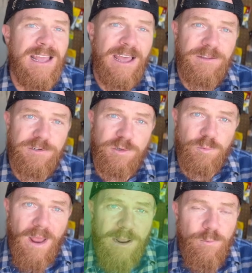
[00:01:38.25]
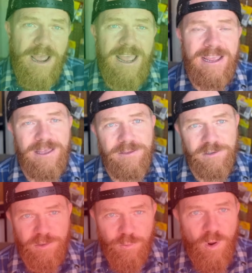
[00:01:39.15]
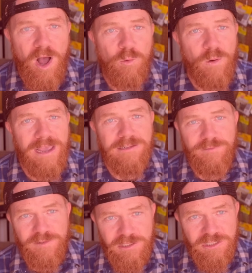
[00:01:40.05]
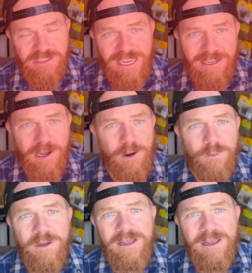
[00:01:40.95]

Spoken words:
And there's a right way and there's a wrong way to fish a Senko.